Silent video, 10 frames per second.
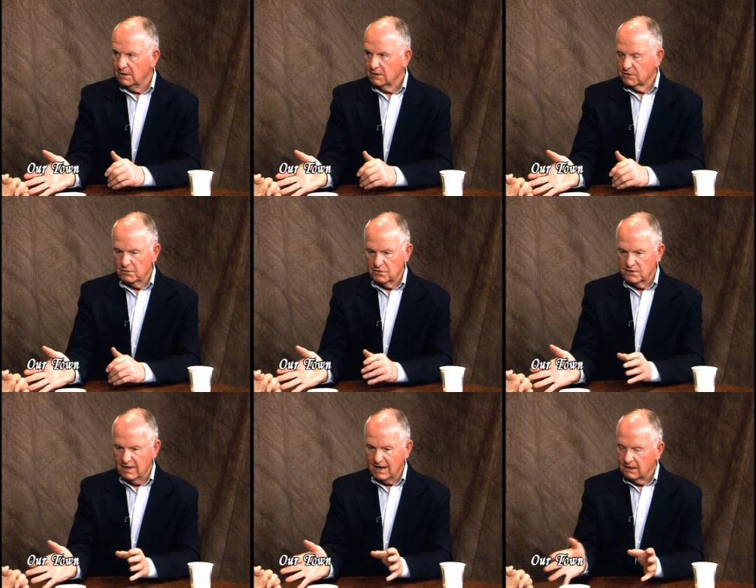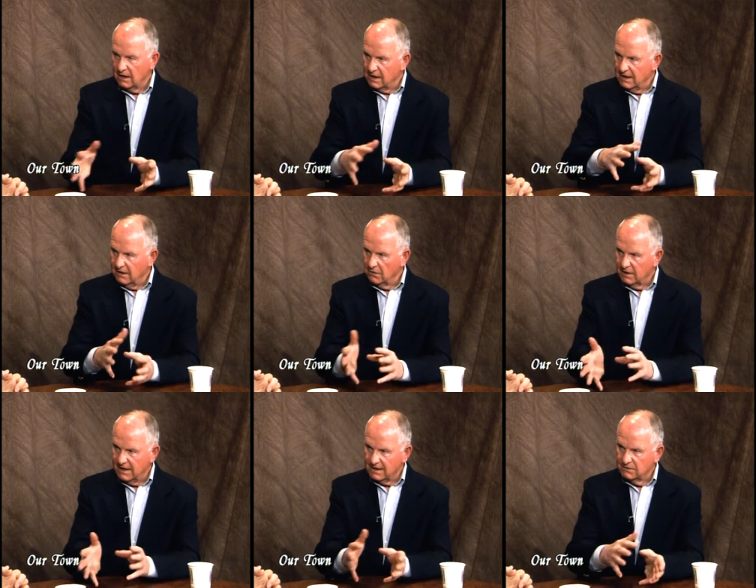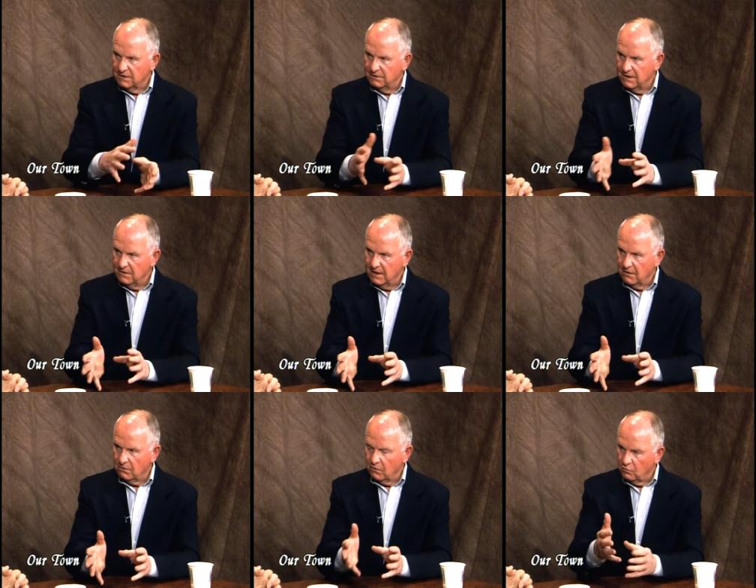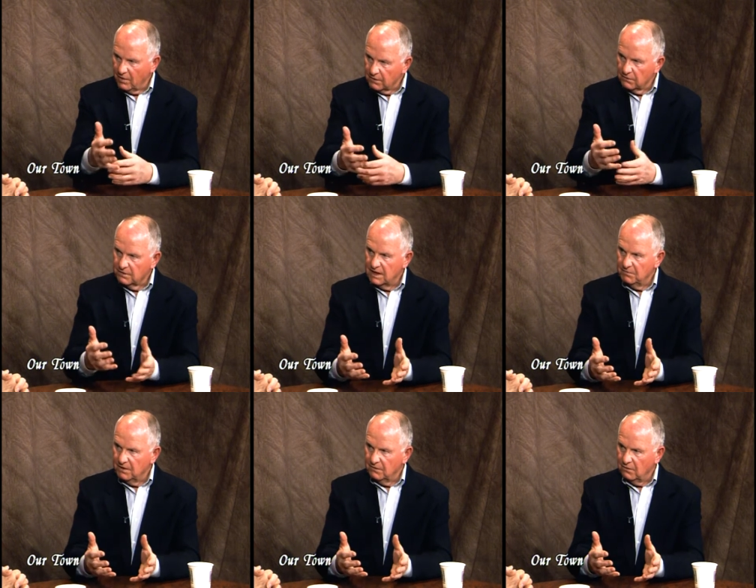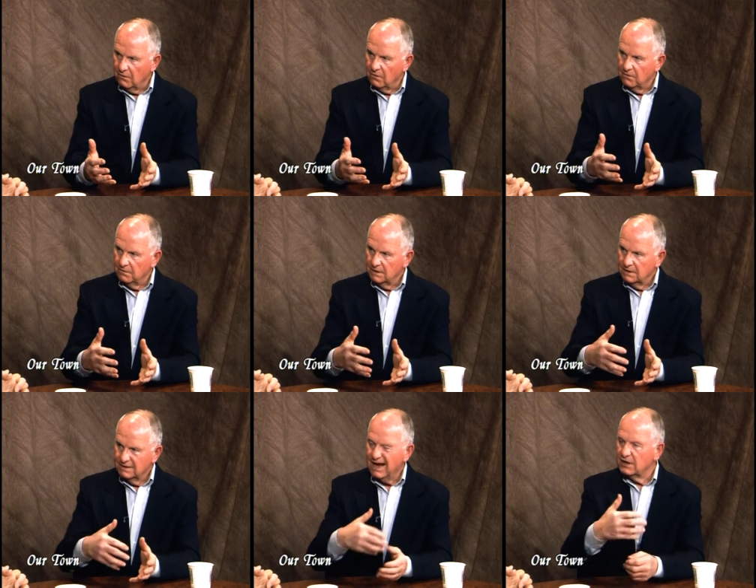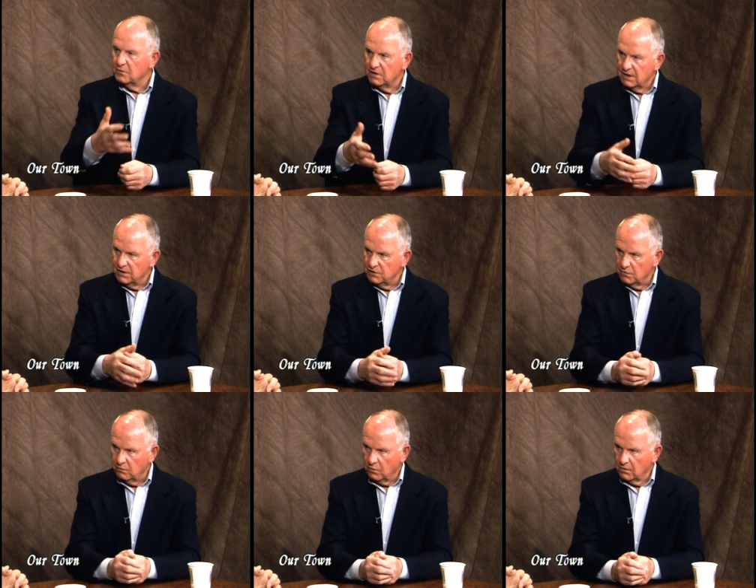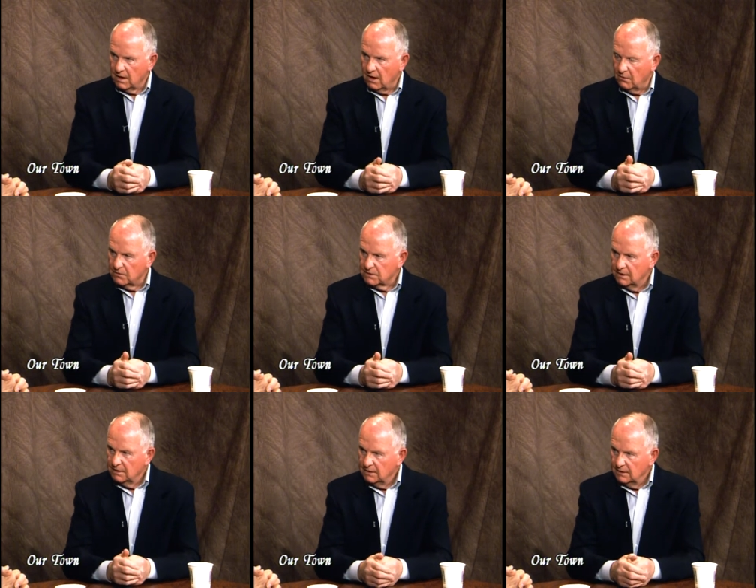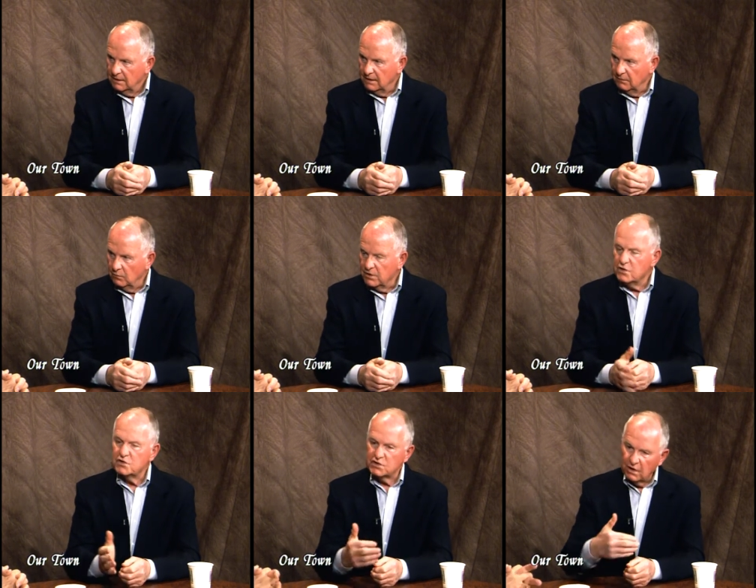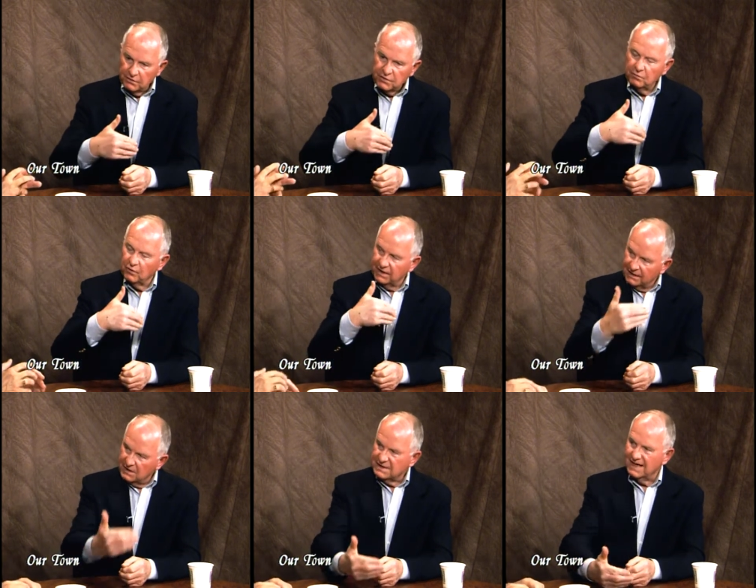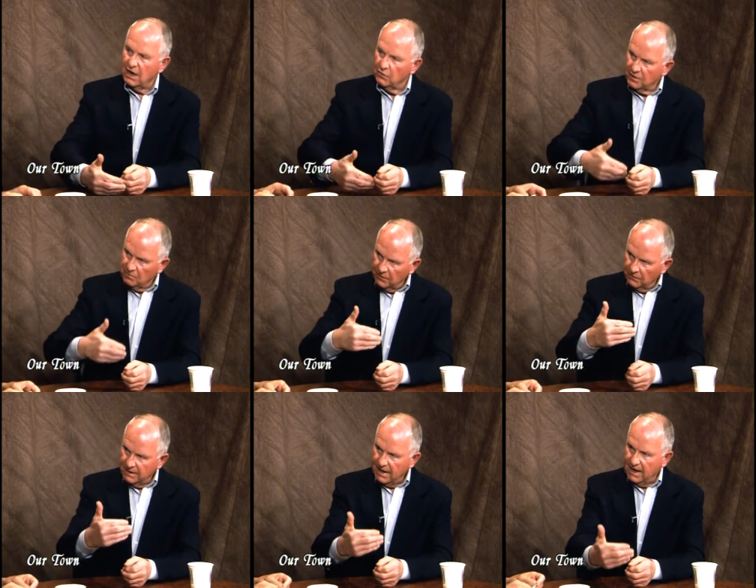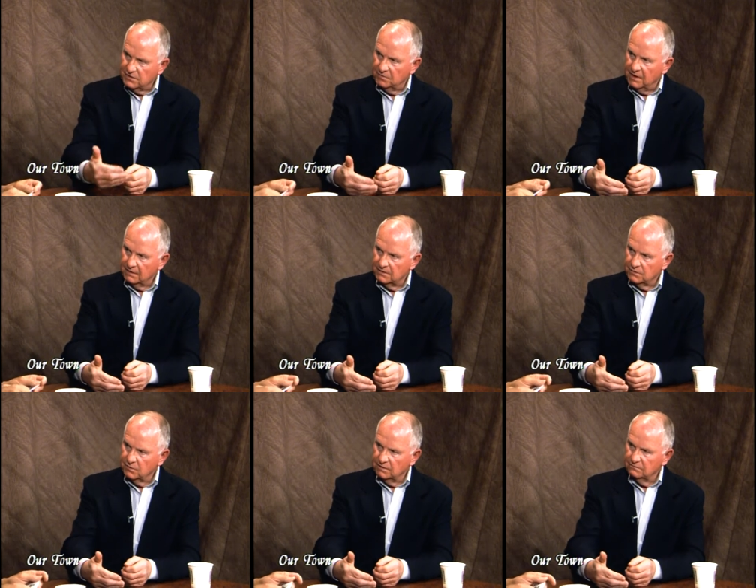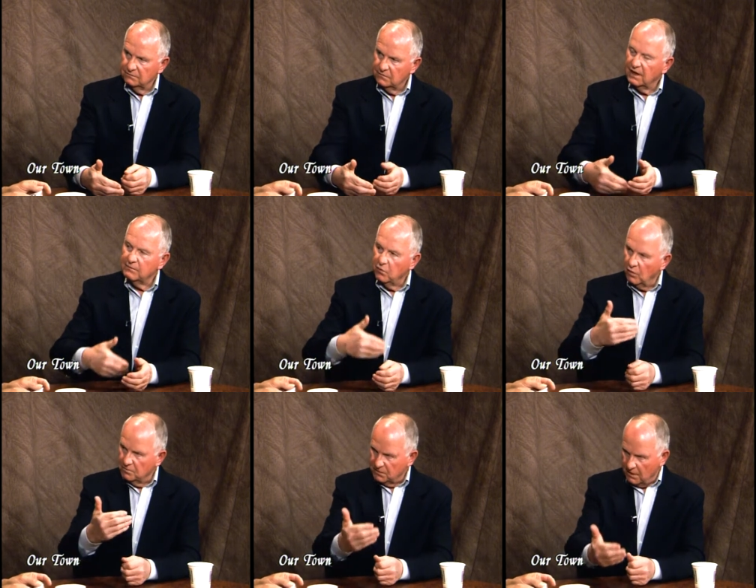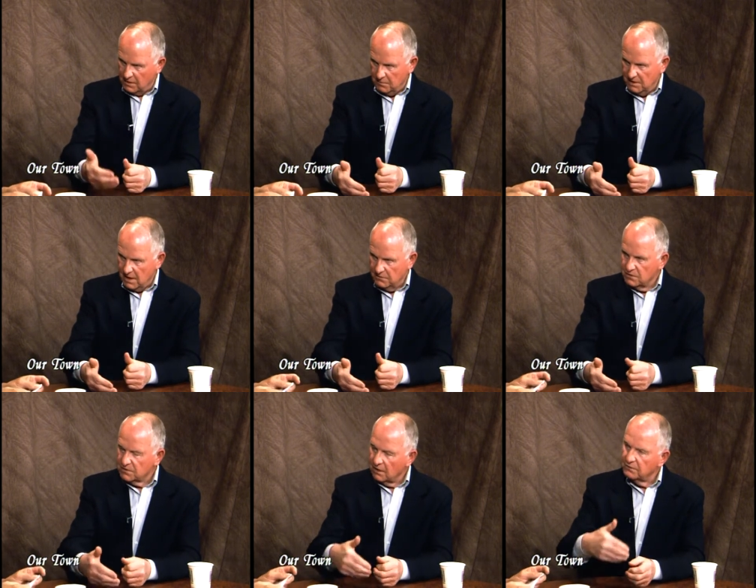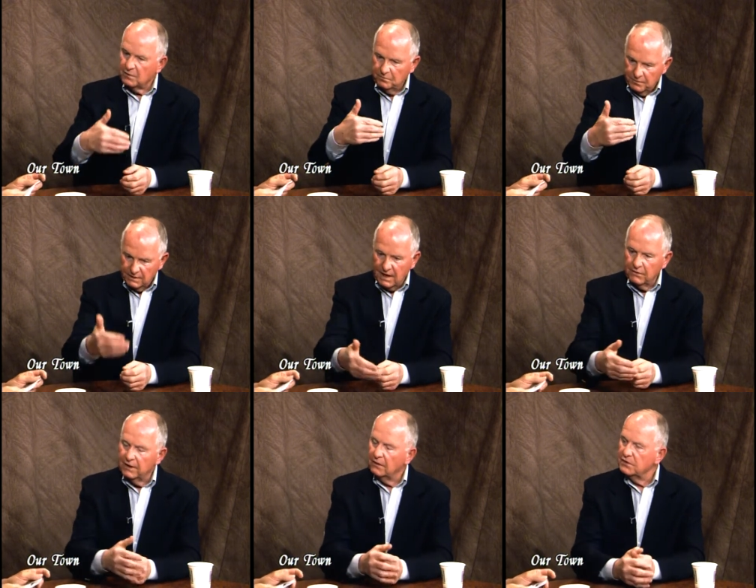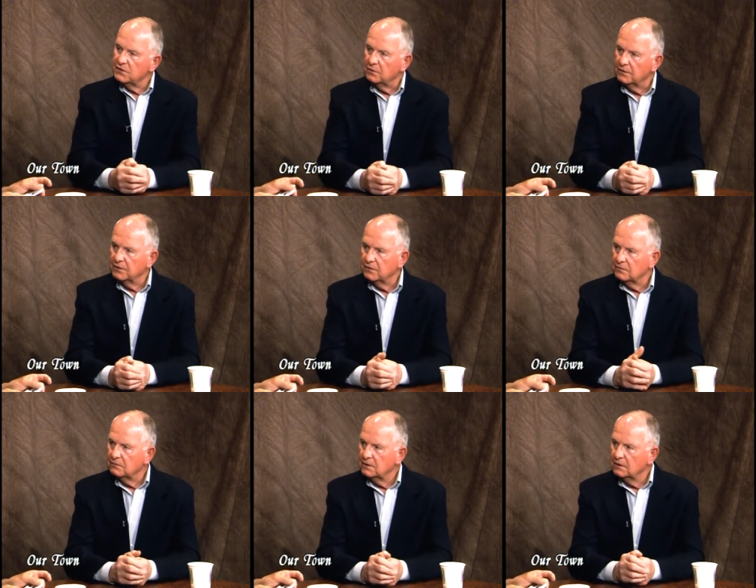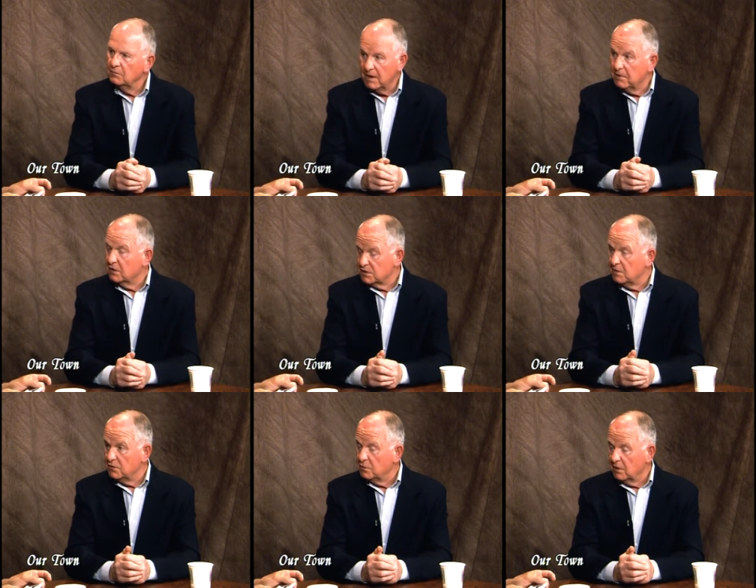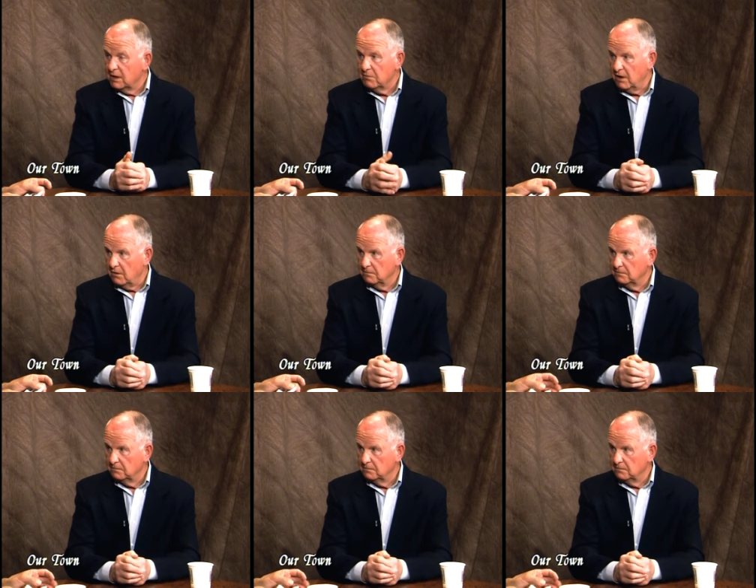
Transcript: So there's not a lot of interconnectivity there or record keeping or documentation of work hours. And when you start to bring in this accountability aspect, is when light bulbs start coming on. You mm -hmm. start to pick out areas where you're maybe could spend your money better.